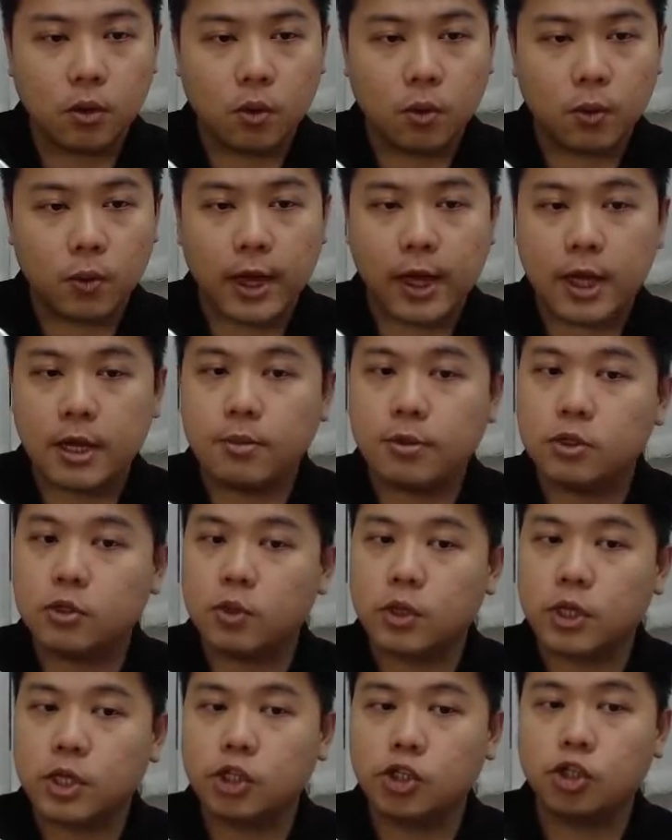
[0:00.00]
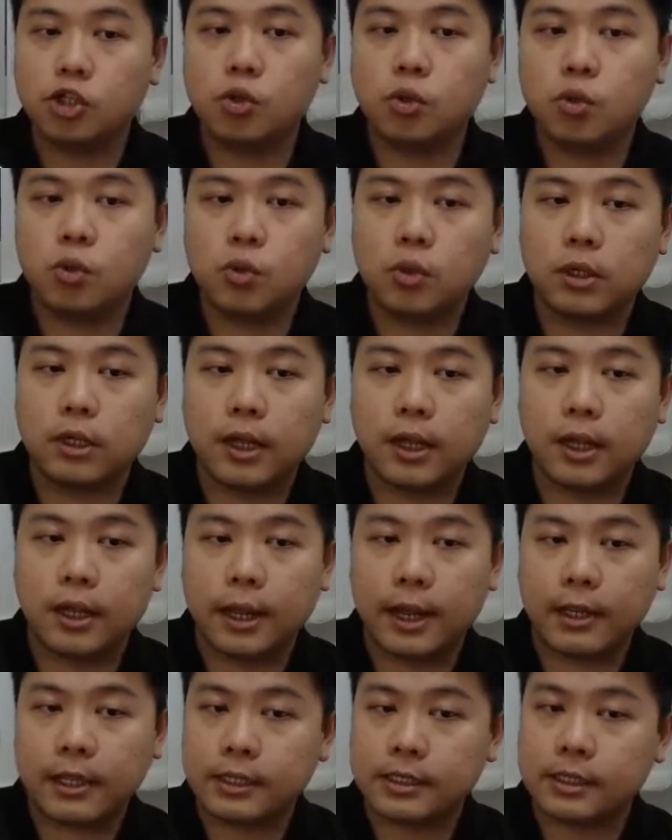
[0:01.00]
We are able to issue
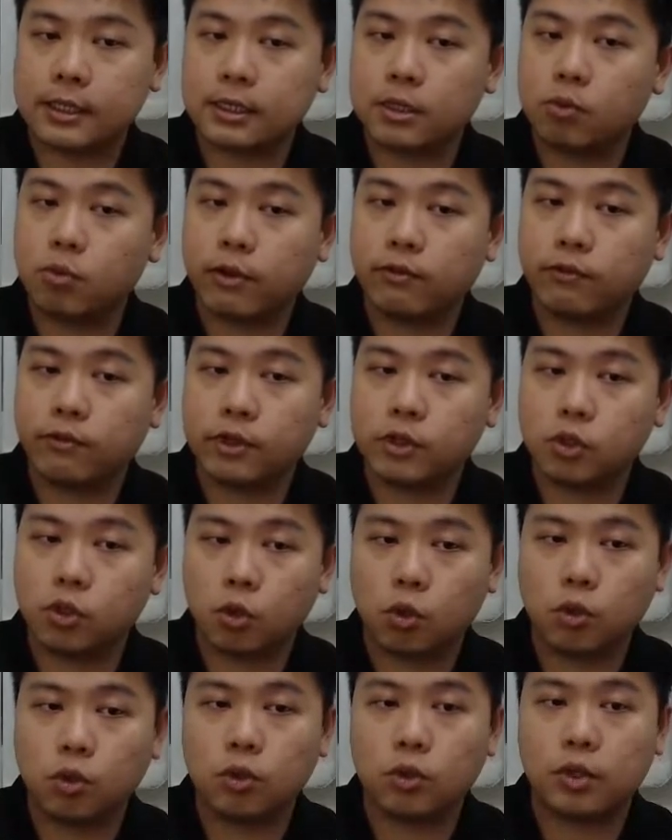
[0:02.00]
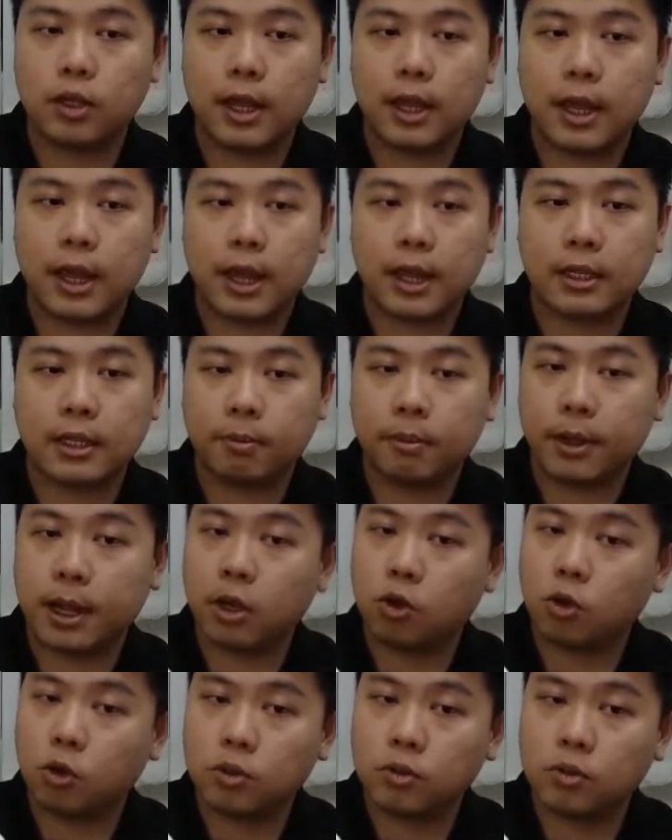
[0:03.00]
an internal reference code and a
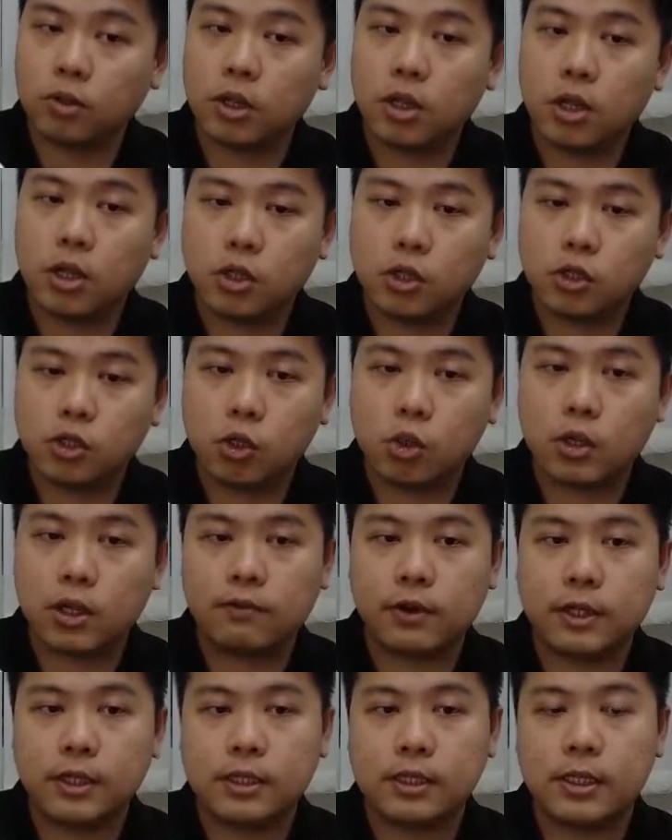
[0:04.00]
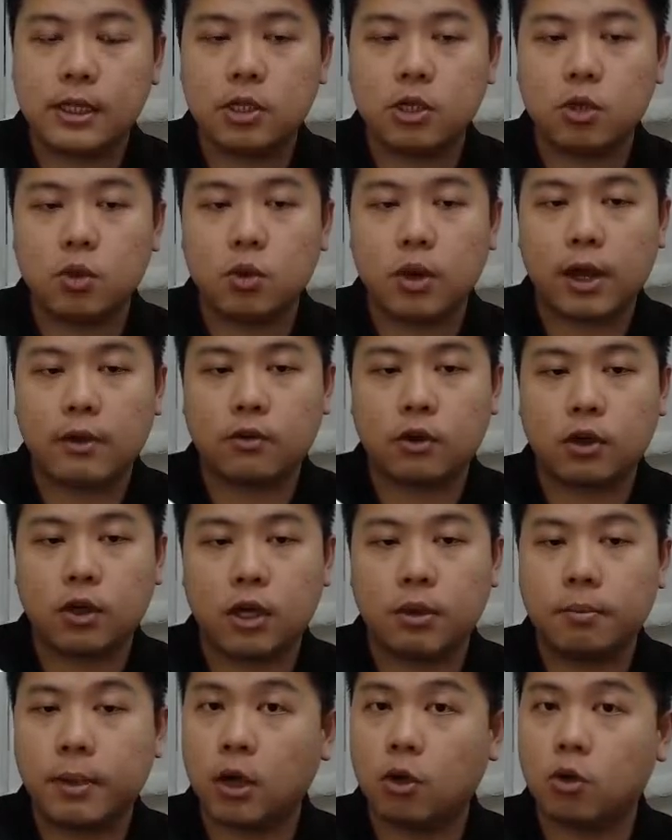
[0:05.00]
barcode. So if let's say you have got a
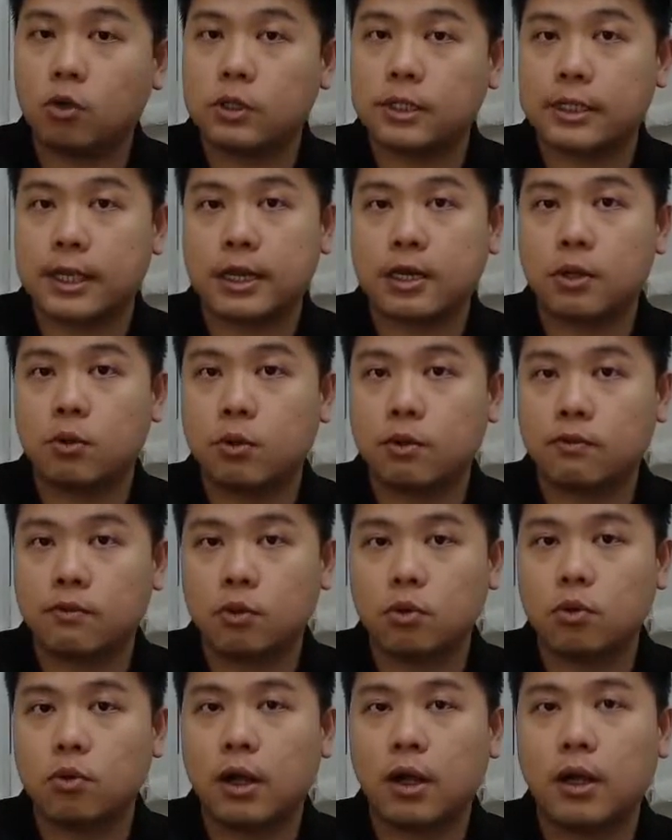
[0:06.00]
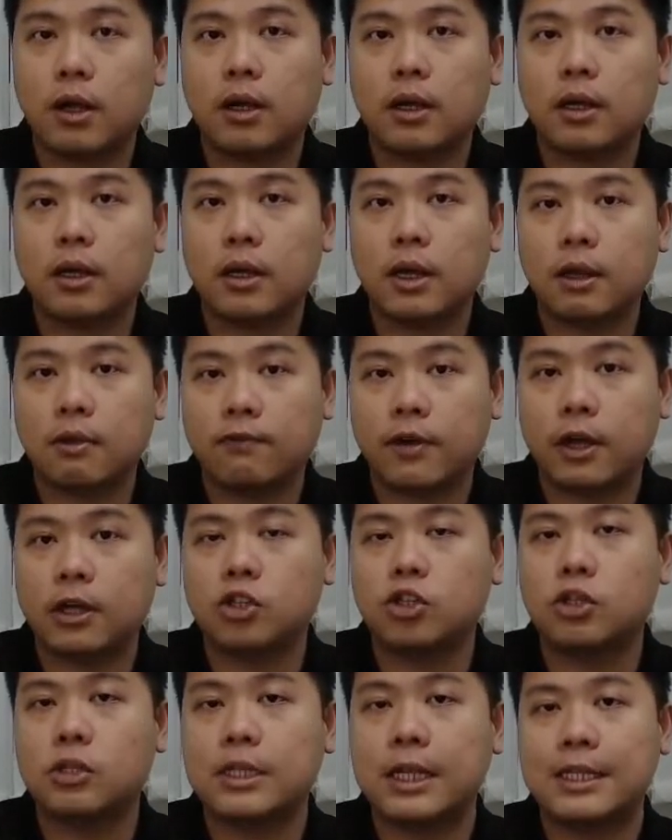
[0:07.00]
barcode scanner with you, it
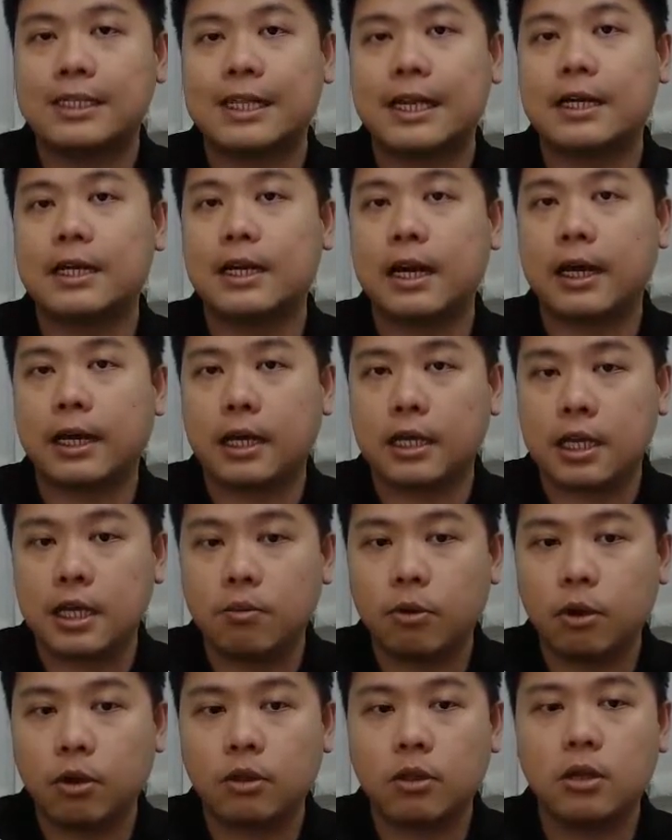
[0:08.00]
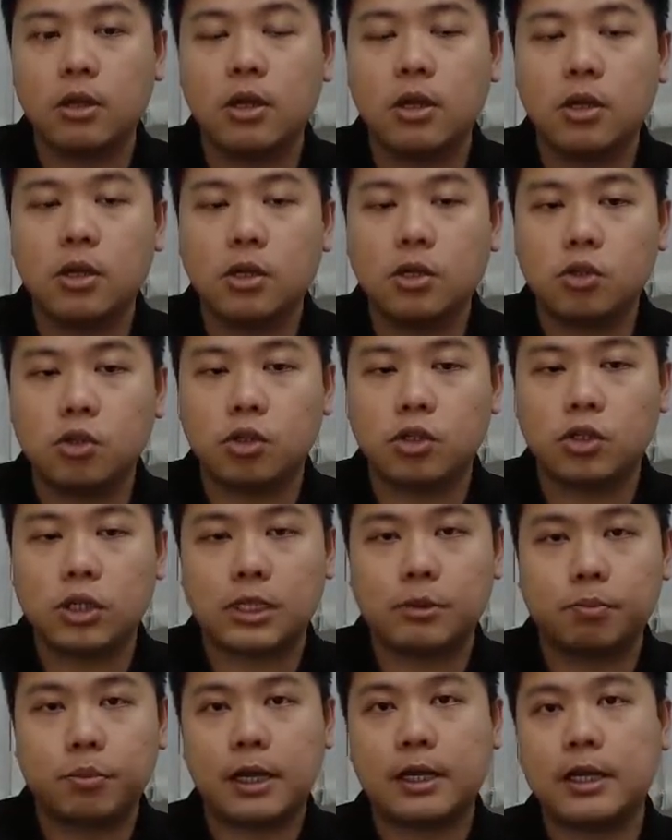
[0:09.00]
functions exactly like a keyboard. So you
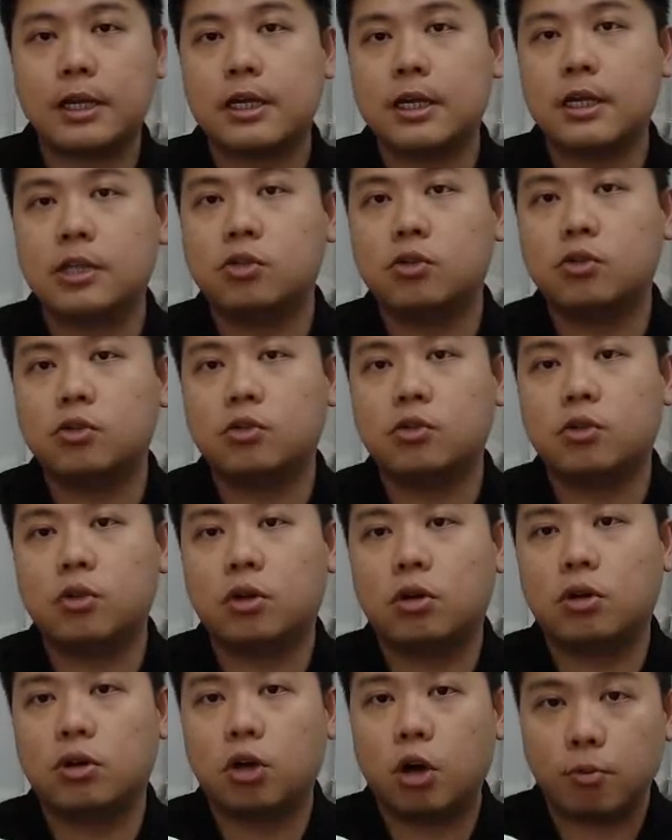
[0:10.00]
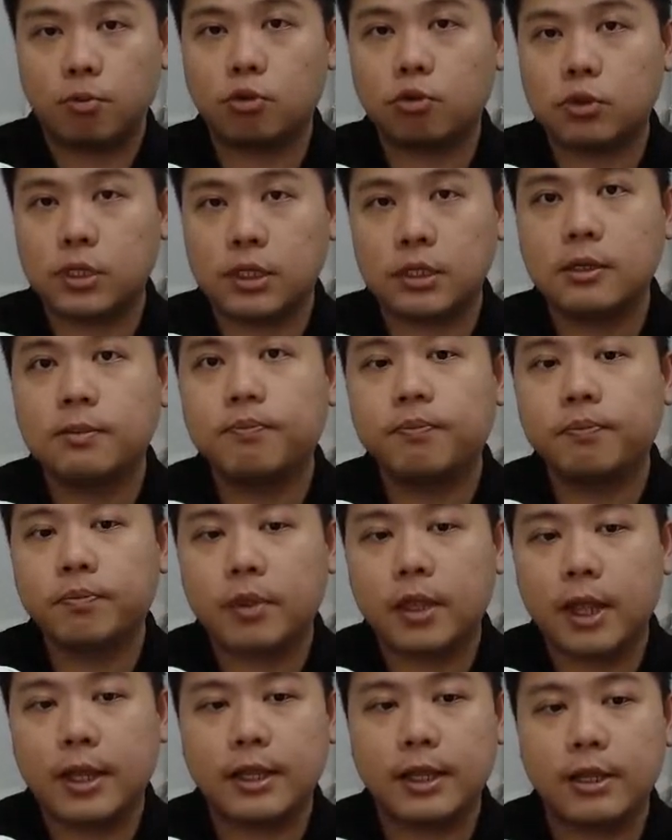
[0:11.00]
just plug it into your computer,
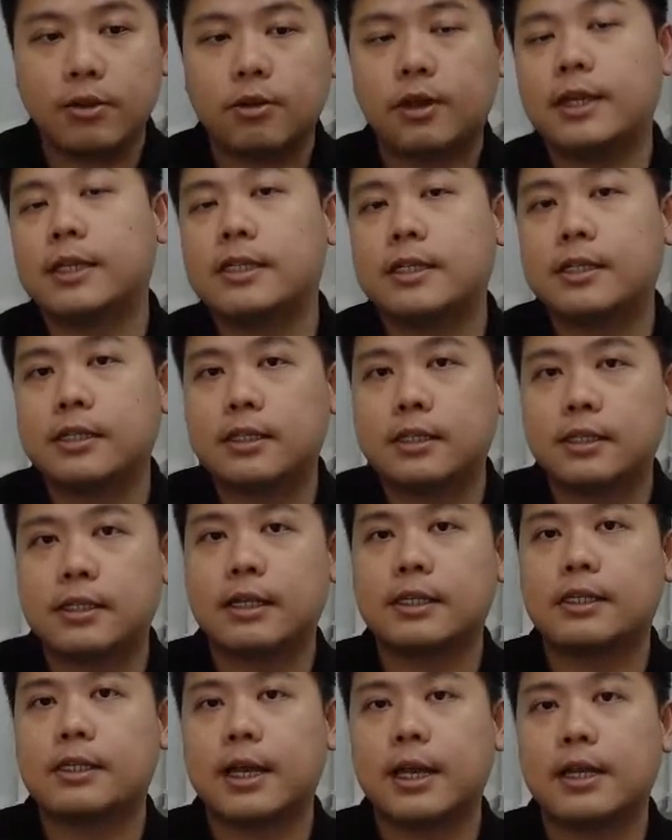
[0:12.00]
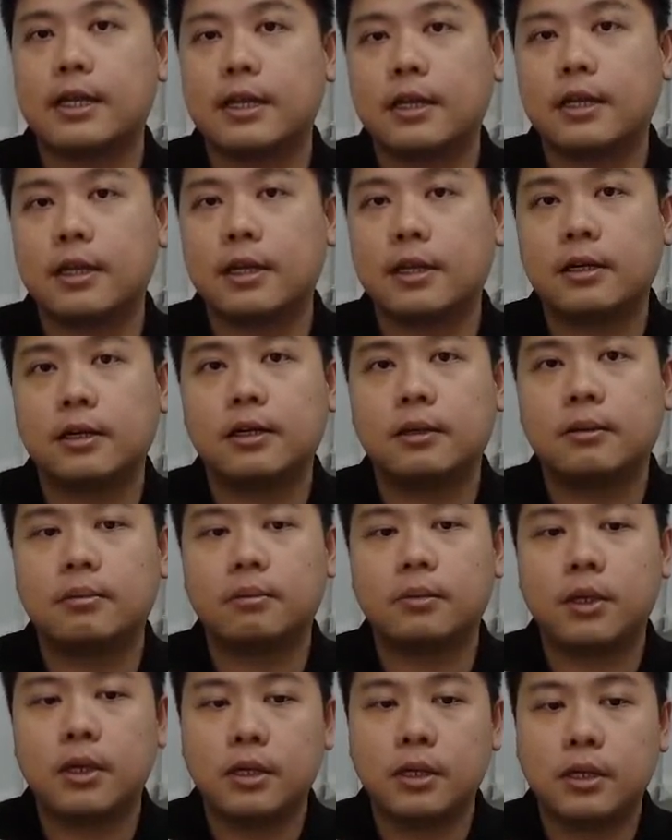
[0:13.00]
and then you can start scanning
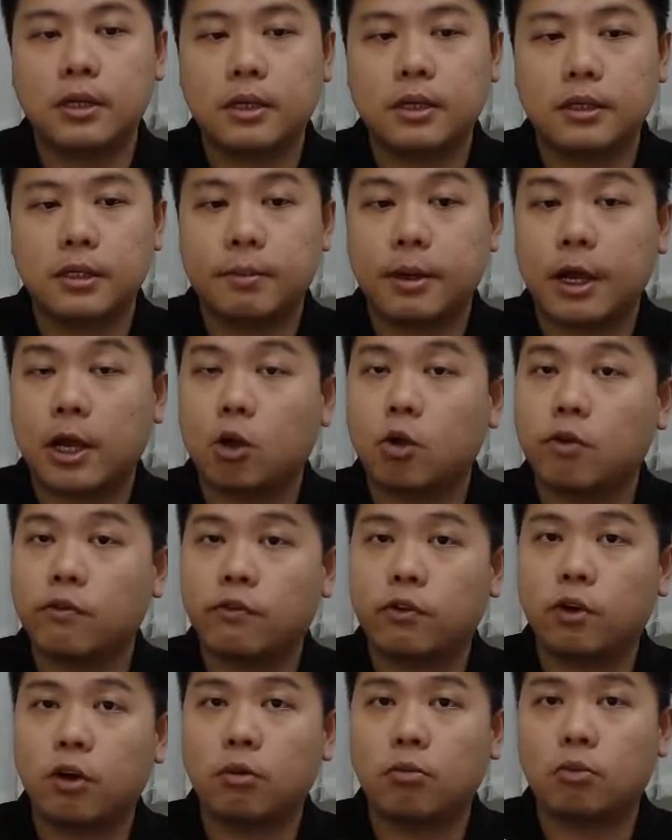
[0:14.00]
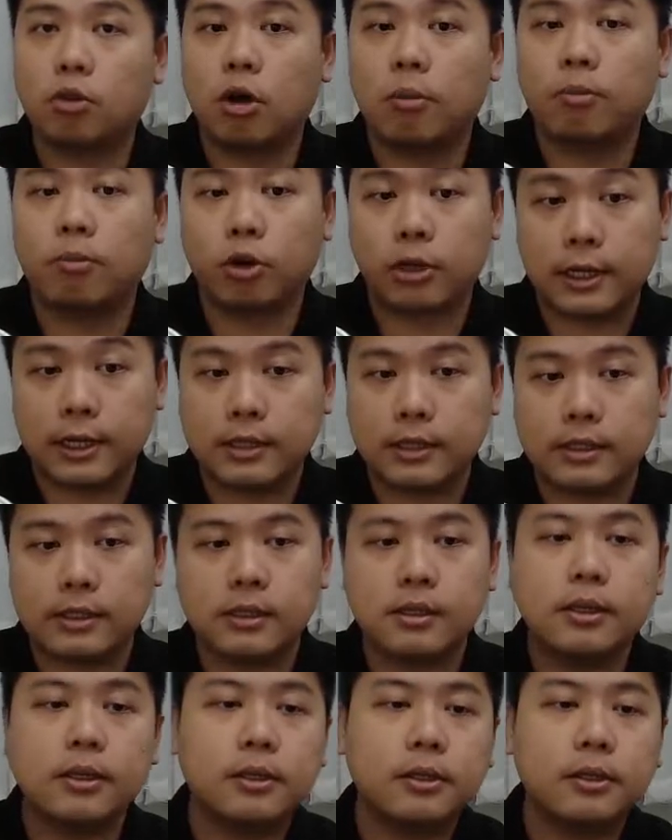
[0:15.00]
the barcode from your products.